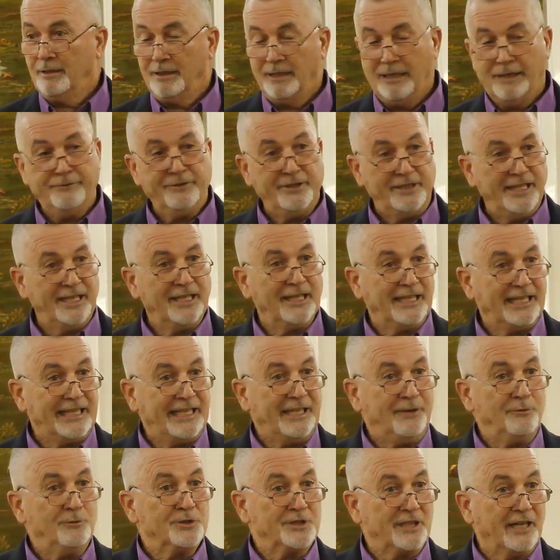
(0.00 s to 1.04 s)
Evidently
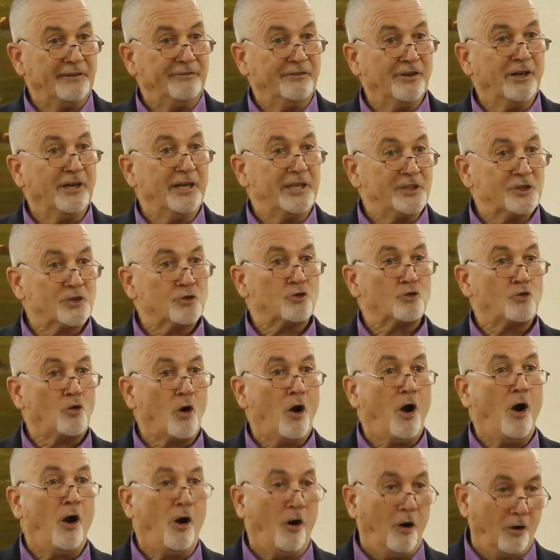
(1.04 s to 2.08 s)
he was a very
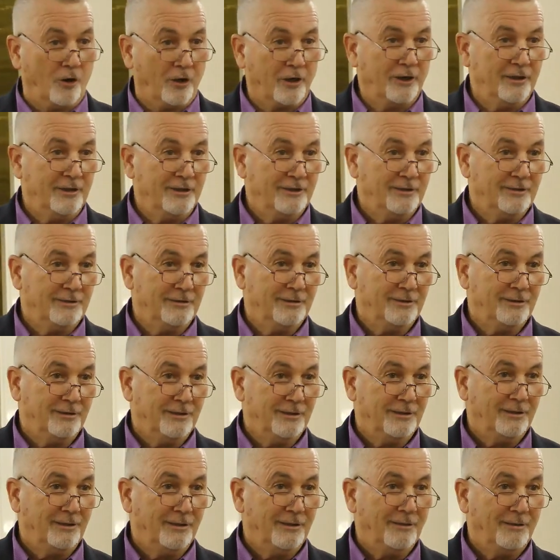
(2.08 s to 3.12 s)
strong
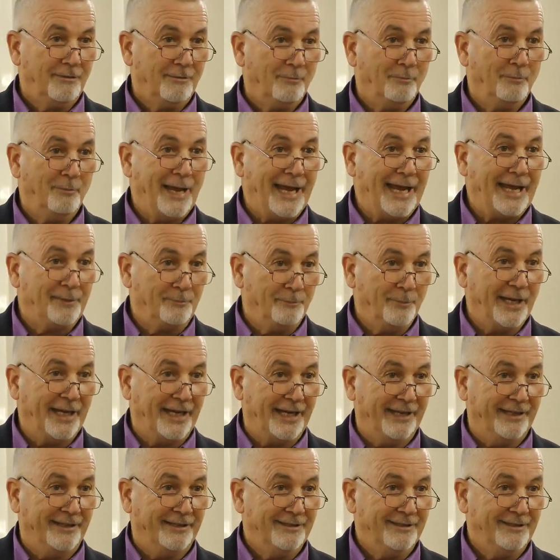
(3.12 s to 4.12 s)
madman.